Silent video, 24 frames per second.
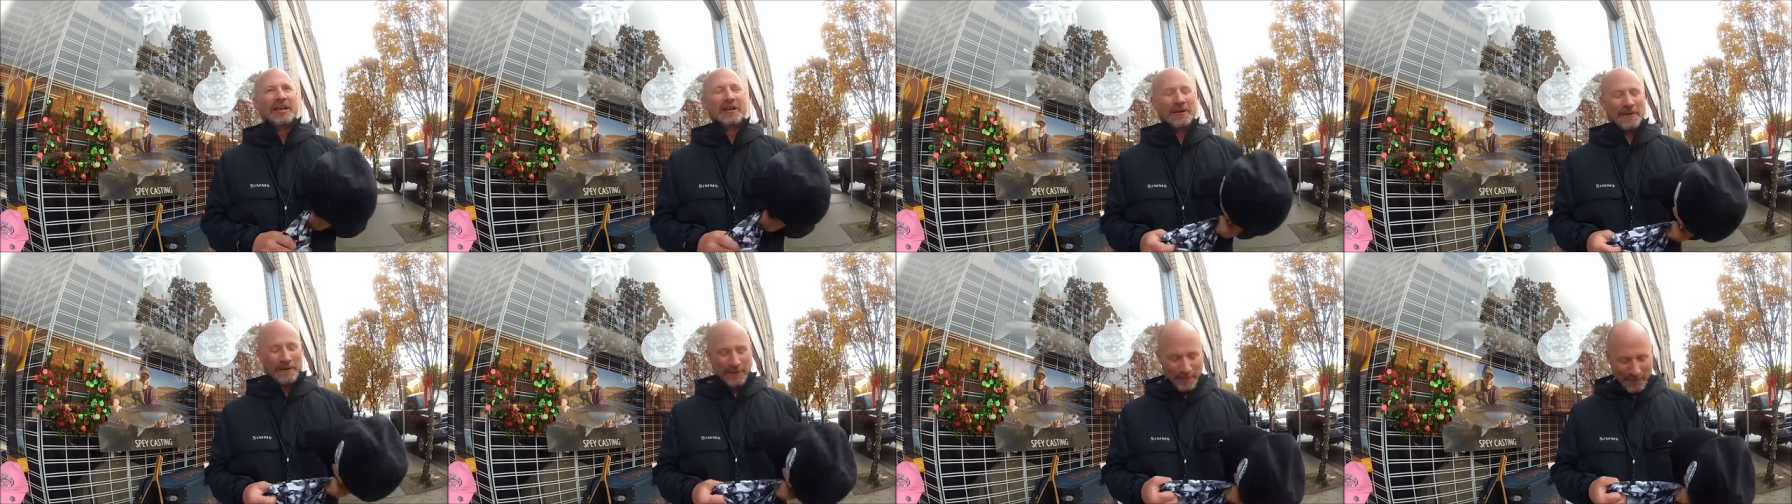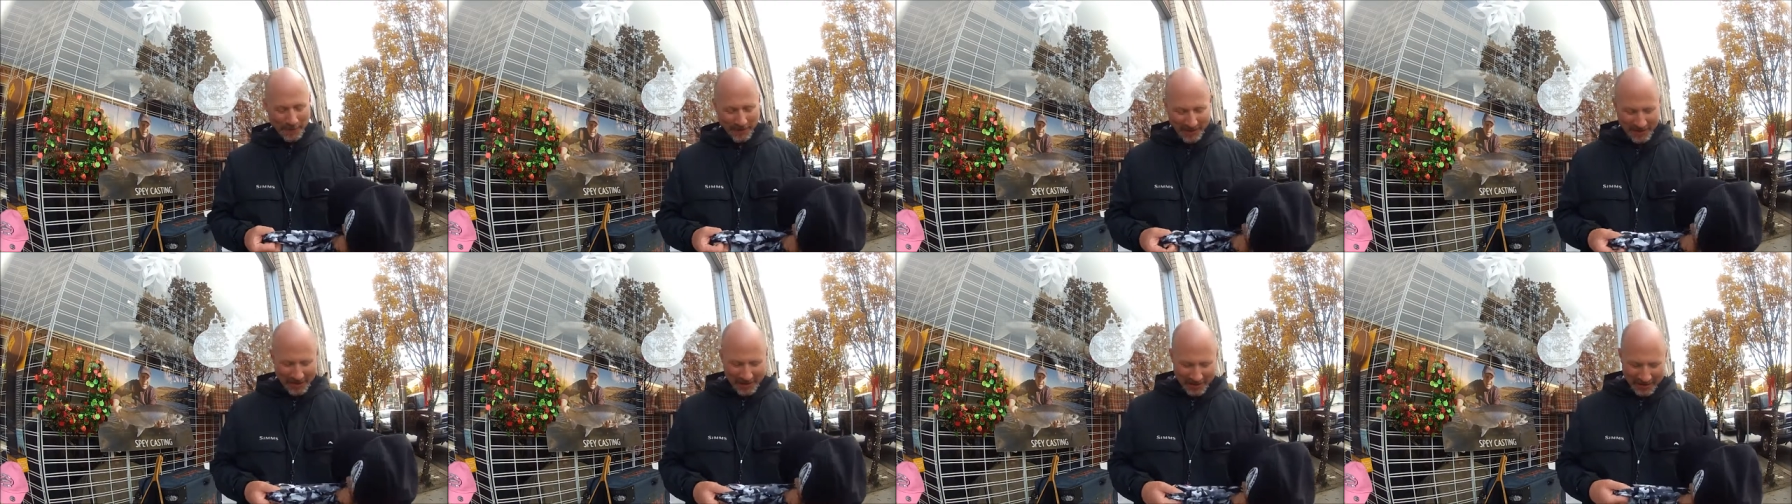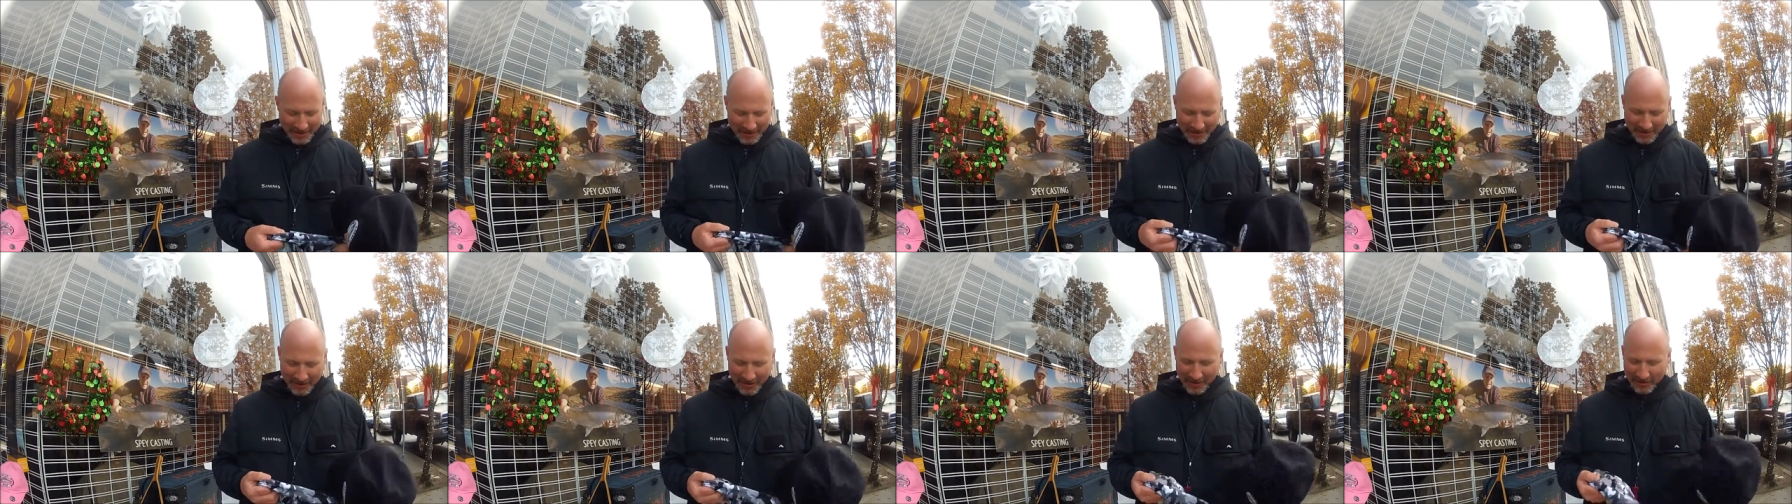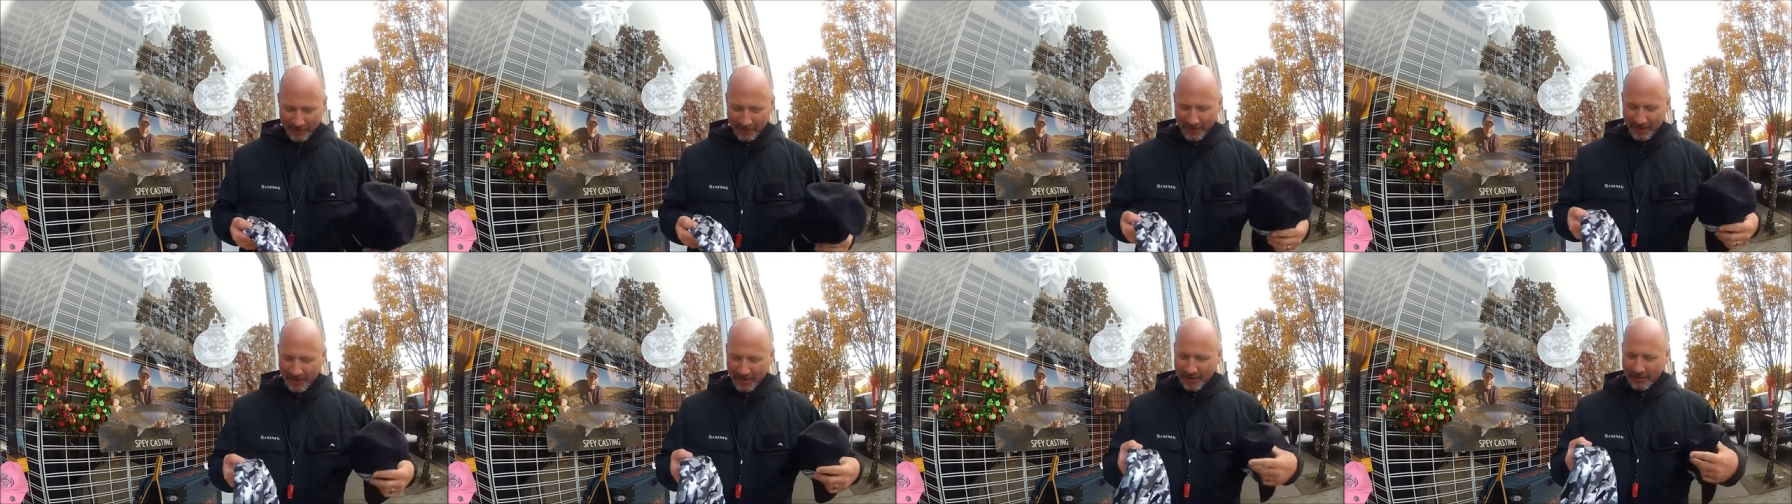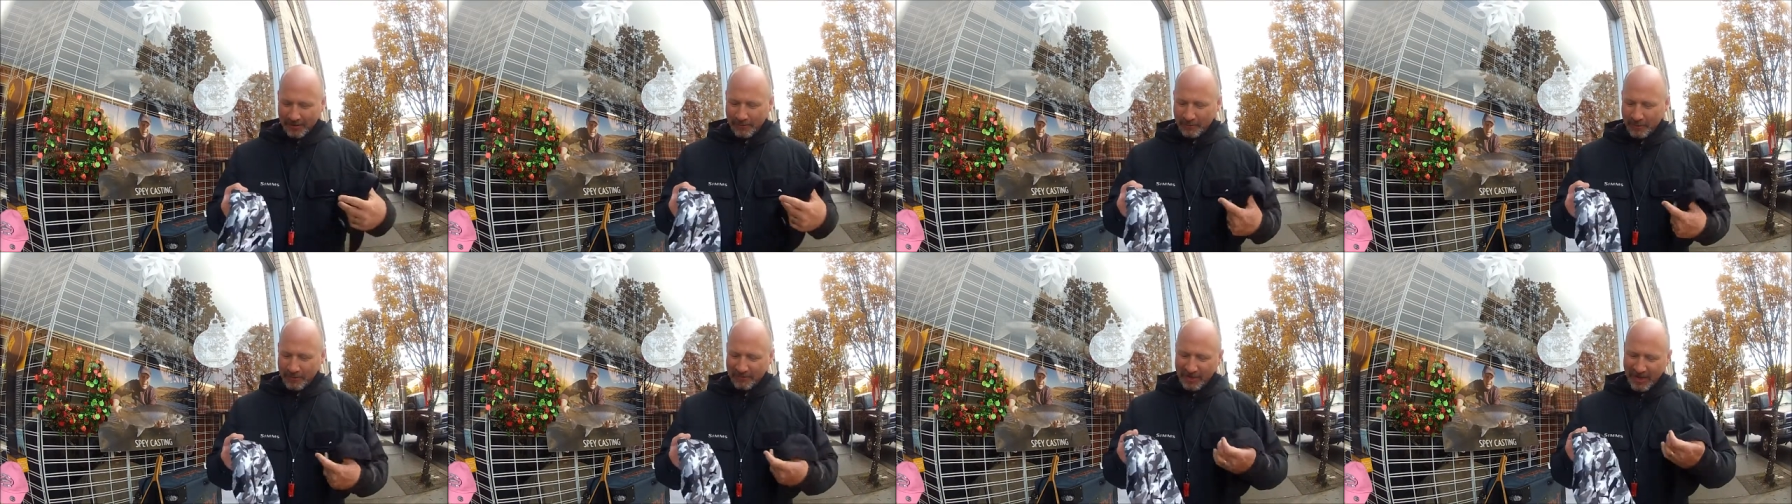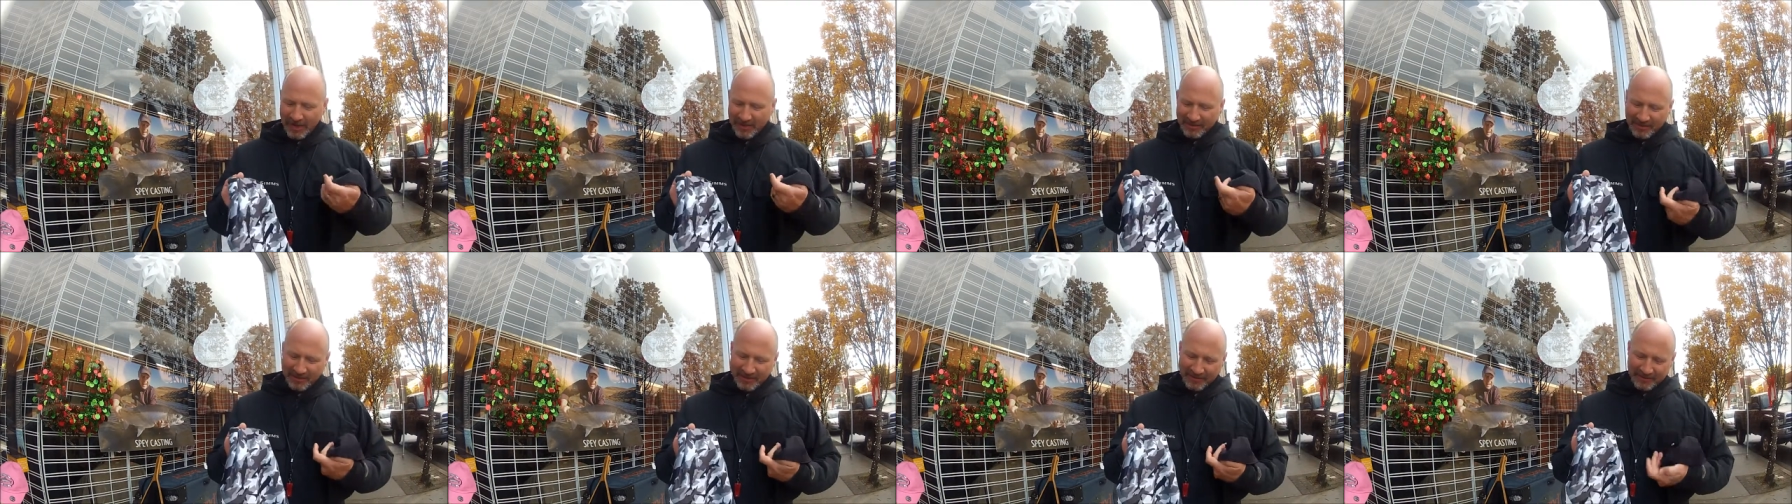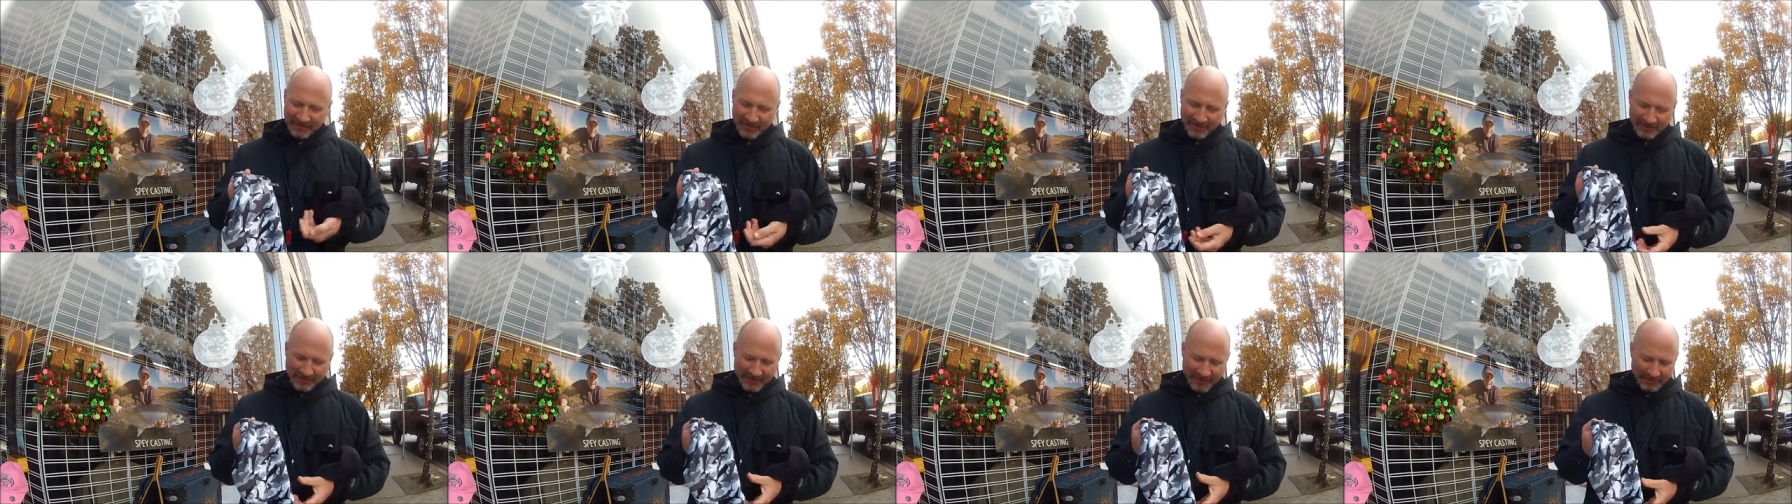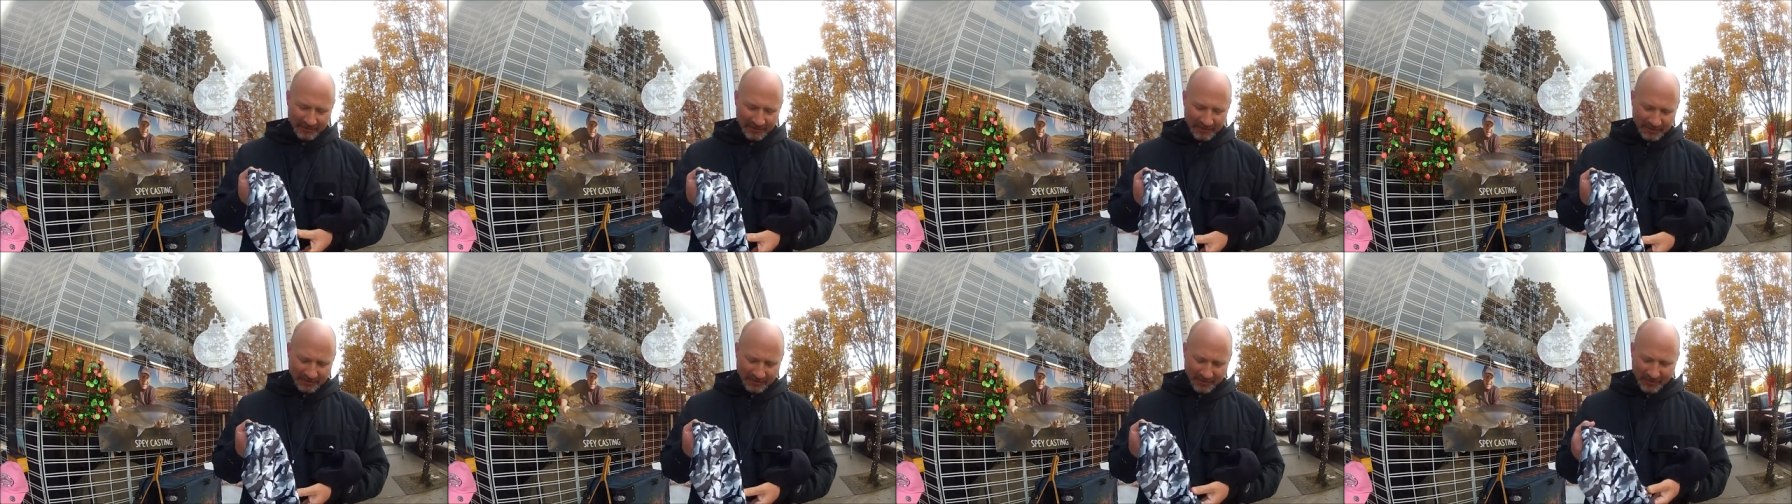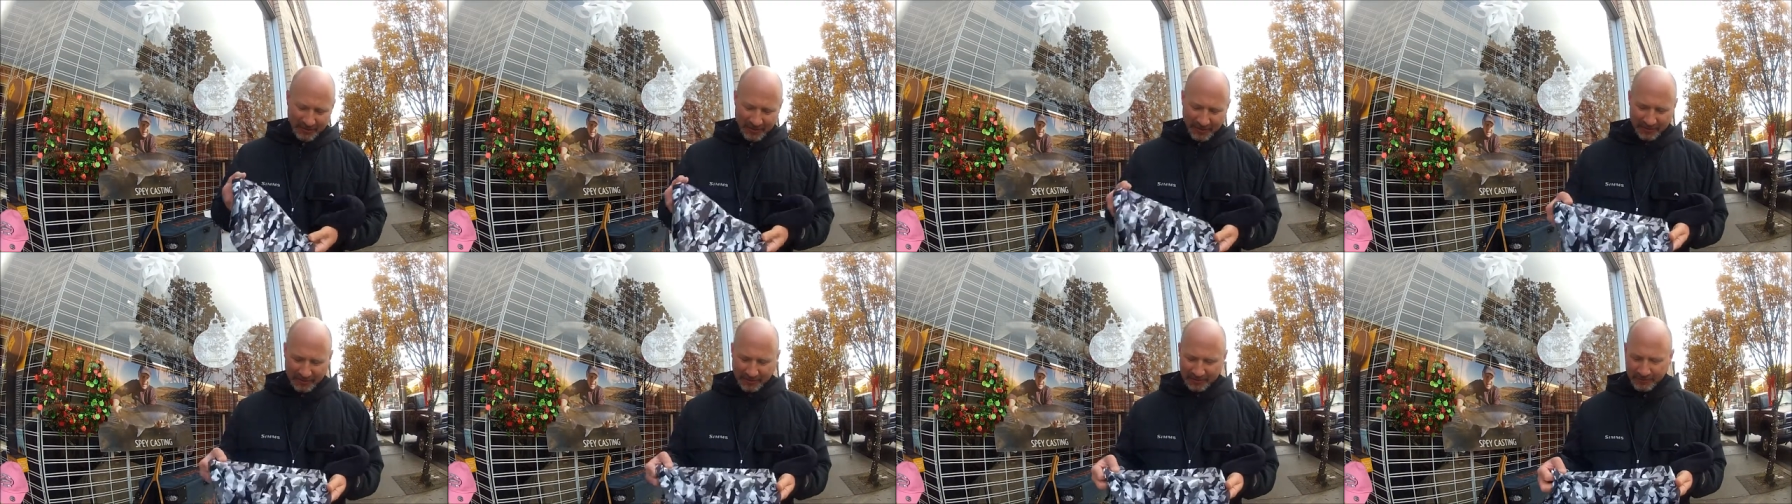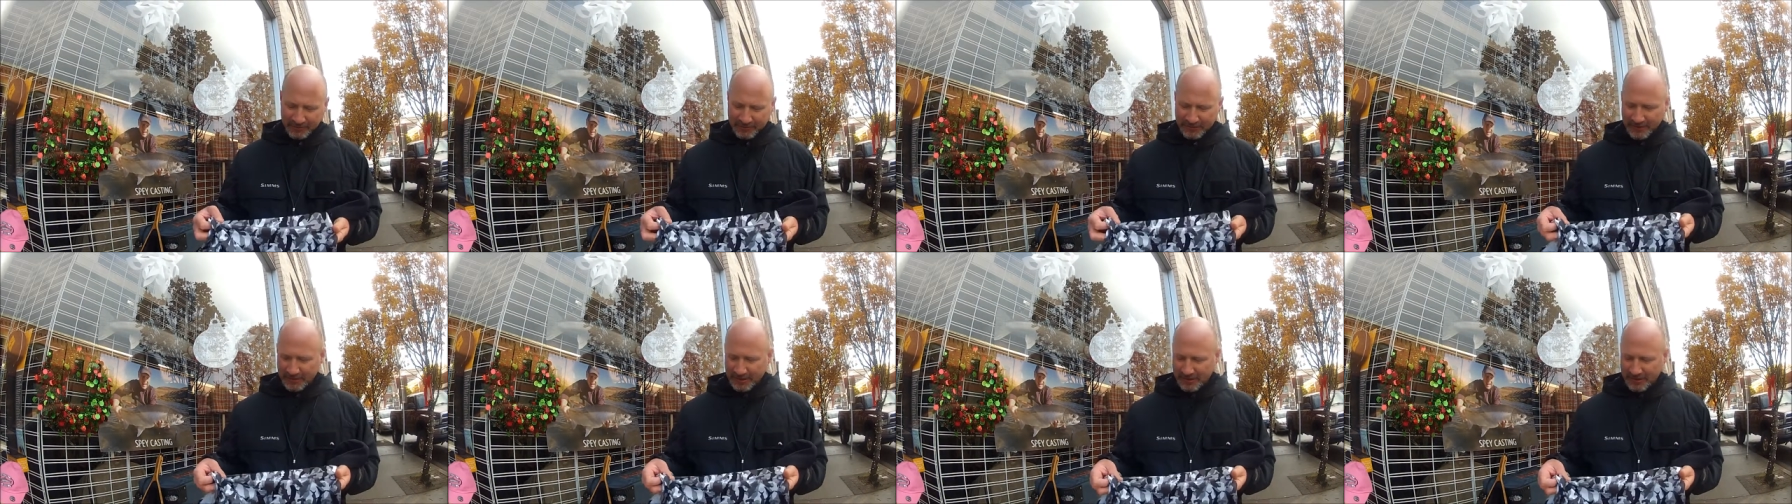So, you know, we've got these in several different colors.